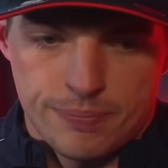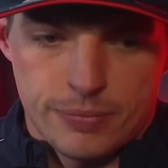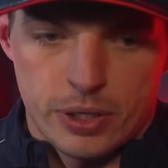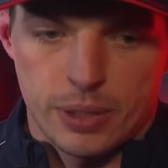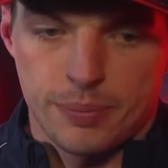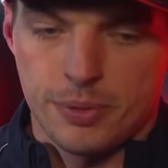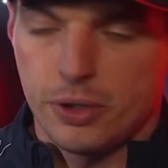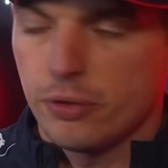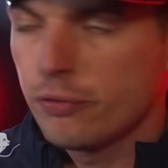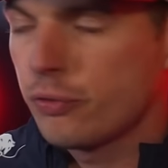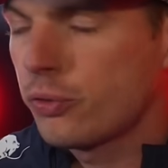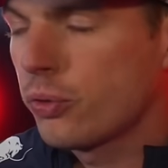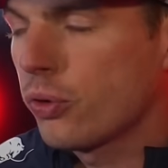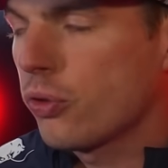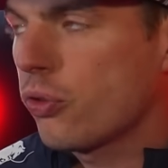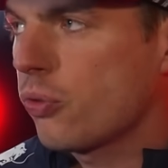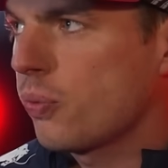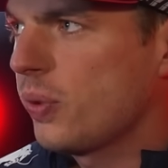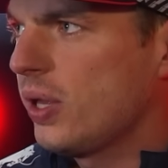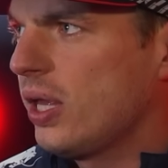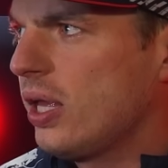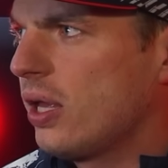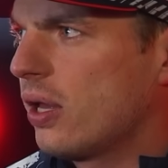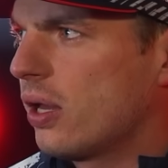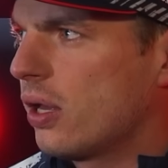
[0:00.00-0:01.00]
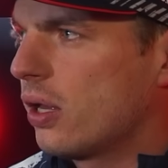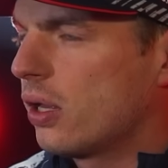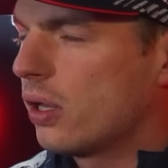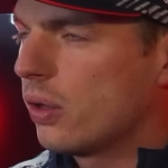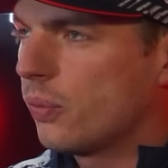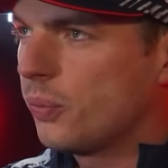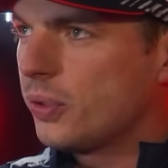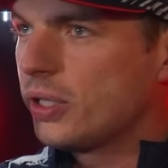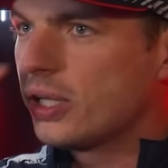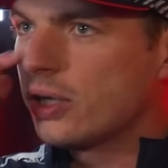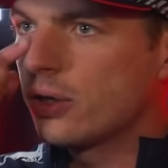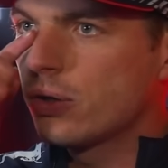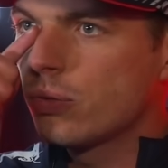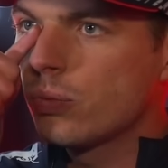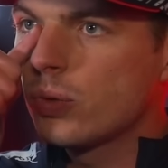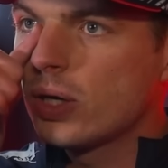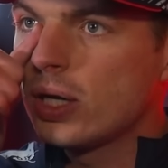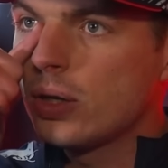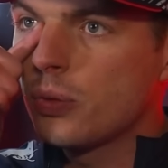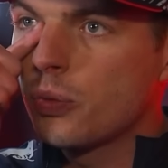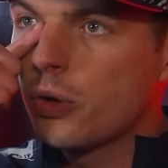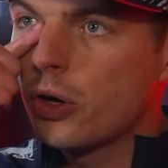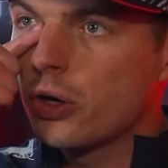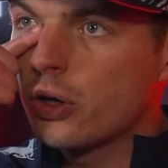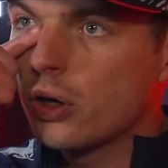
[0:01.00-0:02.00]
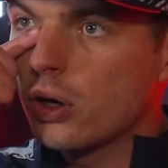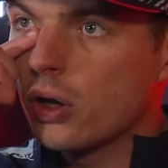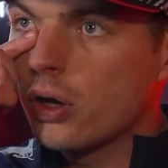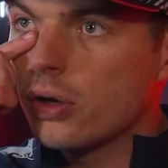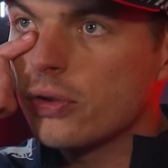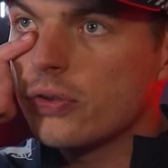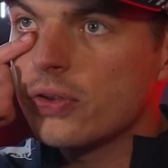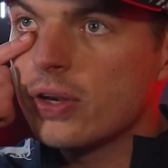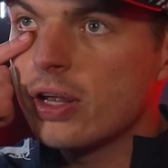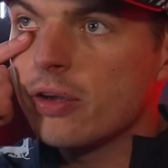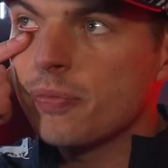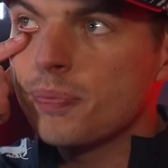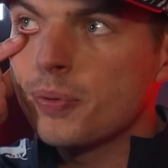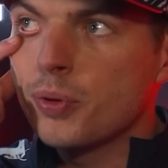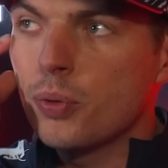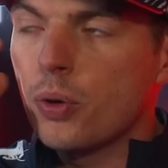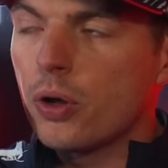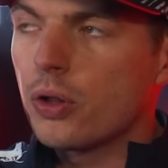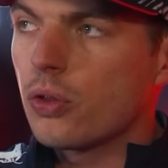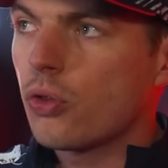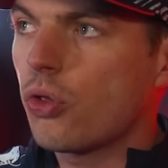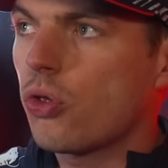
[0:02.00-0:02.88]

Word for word: I mean, of course, we didn't really run a lot in FP1,